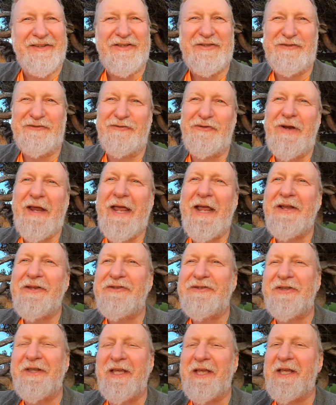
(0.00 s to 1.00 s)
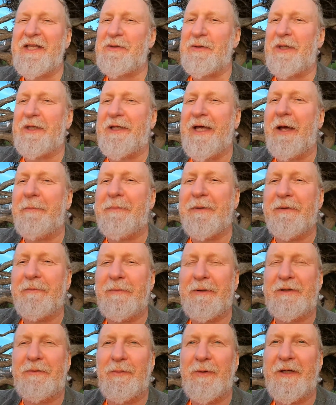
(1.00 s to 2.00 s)
strange things that happen
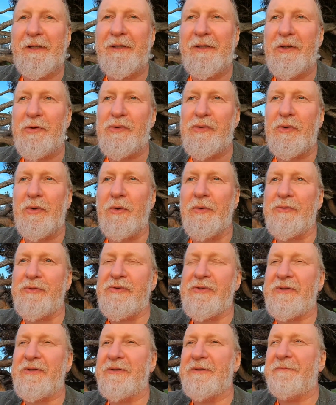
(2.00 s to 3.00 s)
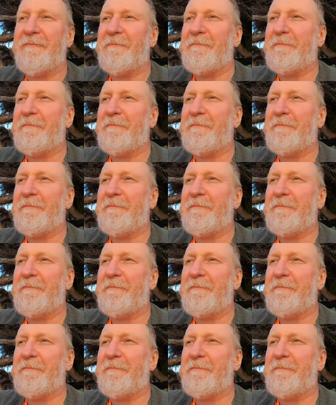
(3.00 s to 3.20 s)
between the, those